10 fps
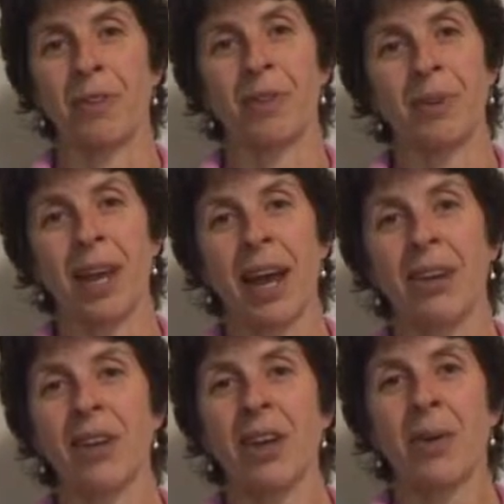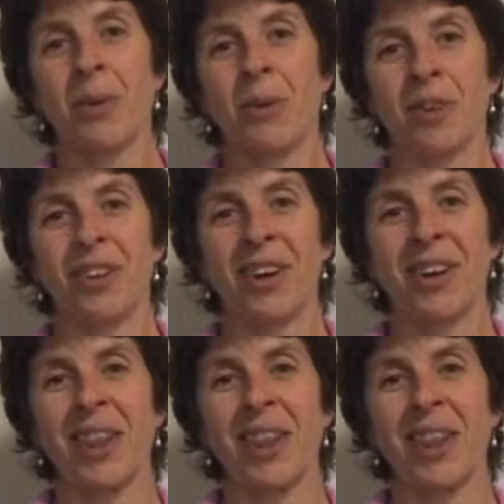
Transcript: So now we're sharing